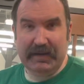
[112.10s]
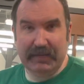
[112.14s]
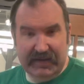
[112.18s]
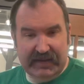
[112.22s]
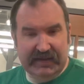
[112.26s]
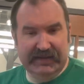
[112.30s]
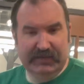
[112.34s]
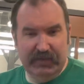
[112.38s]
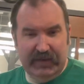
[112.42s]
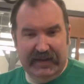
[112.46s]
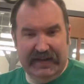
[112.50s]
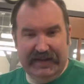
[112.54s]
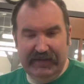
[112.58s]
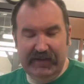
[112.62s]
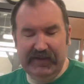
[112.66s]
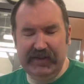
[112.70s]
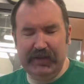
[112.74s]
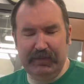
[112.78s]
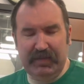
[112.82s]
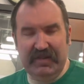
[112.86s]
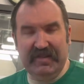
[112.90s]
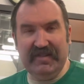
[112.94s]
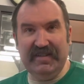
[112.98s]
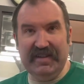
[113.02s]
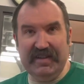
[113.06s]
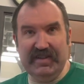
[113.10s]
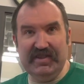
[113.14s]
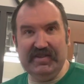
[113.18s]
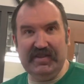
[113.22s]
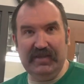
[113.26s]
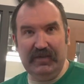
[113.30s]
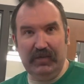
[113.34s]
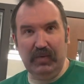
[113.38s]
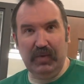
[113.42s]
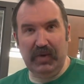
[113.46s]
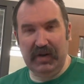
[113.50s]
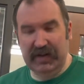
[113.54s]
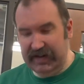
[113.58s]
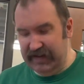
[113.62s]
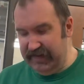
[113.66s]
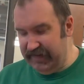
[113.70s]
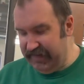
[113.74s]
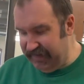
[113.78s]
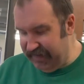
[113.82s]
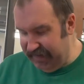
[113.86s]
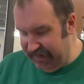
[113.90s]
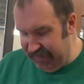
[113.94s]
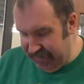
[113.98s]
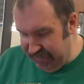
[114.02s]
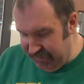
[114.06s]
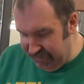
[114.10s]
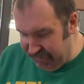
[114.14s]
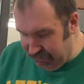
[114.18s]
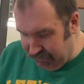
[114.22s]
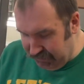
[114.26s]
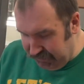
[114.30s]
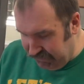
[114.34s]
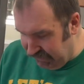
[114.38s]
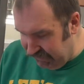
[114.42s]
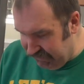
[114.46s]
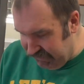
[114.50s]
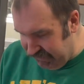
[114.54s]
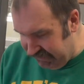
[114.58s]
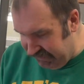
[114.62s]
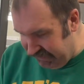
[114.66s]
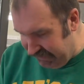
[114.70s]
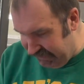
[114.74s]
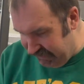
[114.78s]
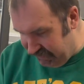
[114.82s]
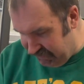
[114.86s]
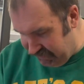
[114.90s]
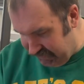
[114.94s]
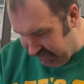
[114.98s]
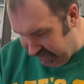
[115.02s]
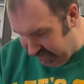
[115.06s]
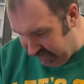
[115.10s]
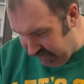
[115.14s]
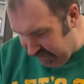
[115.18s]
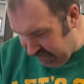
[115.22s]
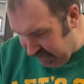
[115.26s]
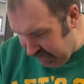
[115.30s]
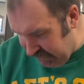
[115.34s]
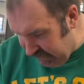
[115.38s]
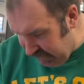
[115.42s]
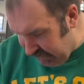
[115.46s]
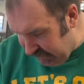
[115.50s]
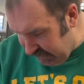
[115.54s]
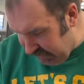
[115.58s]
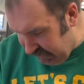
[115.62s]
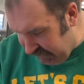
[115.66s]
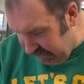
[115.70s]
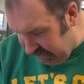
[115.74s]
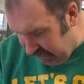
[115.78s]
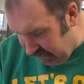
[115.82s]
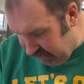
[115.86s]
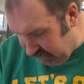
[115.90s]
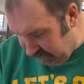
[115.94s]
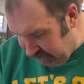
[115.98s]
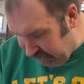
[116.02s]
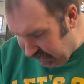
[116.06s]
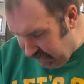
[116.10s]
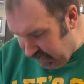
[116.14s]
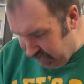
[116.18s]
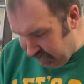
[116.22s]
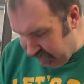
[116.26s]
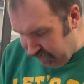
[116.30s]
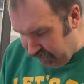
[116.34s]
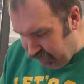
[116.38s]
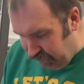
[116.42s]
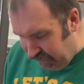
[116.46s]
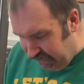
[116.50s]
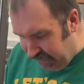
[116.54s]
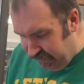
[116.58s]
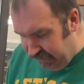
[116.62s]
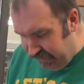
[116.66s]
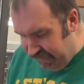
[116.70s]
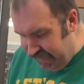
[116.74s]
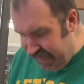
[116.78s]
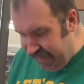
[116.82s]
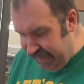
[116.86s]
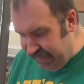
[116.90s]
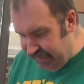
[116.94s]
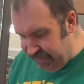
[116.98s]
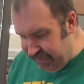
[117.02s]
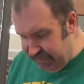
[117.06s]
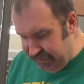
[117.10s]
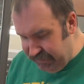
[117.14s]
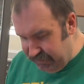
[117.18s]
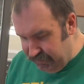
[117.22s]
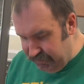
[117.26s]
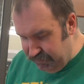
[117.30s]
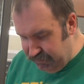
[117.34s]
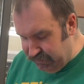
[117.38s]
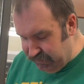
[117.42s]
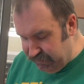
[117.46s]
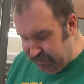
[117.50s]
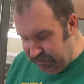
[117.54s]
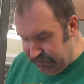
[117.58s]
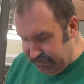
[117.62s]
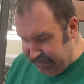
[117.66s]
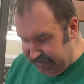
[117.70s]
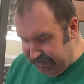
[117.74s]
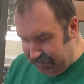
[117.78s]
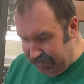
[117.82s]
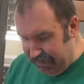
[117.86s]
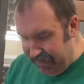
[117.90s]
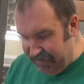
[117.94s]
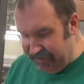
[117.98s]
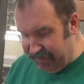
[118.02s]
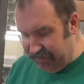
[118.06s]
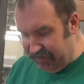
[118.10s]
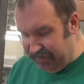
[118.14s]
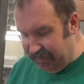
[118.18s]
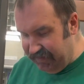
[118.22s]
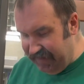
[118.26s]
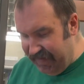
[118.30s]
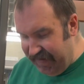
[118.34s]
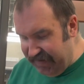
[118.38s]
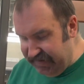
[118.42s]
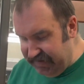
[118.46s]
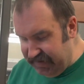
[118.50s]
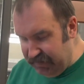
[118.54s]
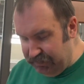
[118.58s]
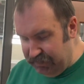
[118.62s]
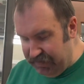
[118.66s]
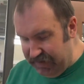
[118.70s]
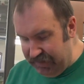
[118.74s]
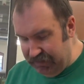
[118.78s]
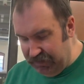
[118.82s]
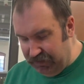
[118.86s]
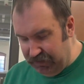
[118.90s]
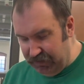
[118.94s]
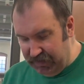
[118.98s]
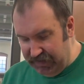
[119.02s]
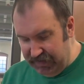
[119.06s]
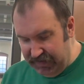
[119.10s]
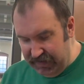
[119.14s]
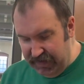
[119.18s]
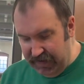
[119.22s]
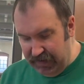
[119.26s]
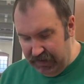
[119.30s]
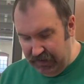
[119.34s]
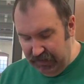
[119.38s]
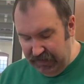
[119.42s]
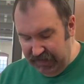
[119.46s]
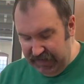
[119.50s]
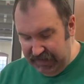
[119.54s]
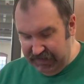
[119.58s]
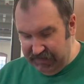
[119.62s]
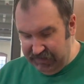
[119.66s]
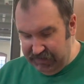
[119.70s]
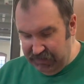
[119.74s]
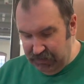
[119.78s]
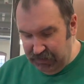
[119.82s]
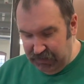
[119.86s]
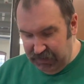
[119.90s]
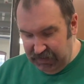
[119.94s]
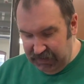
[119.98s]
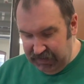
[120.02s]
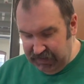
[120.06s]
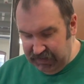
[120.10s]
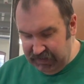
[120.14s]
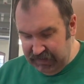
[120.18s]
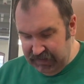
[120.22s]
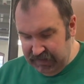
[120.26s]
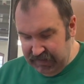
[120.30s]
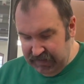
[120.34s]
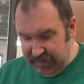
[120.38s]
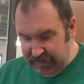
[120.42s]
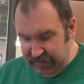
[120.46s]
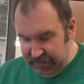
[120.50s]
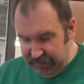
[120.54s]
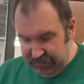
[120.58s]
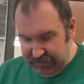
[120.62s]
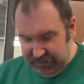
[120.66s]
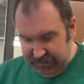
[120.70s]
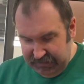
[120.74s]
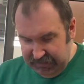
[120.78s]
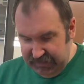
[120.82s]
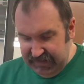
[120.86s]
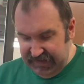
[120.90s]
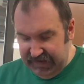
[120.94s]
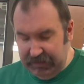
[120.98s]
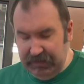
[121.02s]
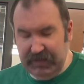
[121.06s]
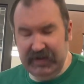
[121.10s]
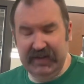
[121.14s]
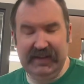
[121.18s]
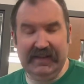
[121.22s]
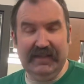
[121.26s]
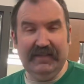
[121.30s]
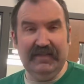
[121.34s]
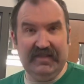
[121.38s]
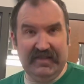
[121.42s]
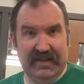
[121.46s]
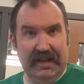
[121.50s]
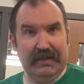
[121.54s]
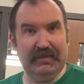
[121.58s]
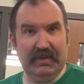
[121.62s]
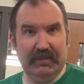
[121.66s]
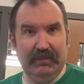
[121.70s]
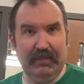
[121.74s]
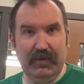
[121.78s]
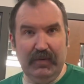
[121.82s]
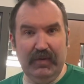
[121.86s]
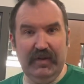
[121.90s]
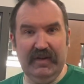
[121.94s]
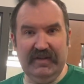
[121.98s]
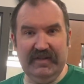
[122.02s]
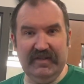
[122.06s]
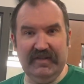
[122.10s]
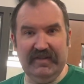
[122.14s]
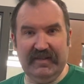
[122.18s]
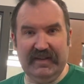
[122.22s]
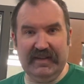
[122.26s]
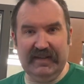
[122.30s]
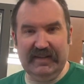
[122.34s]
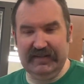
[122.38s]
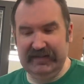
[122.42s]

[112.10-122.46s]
but whatever your position was in the organization. So, you know, you'd wear that to special events and people would know that you were somebody of some importance, that,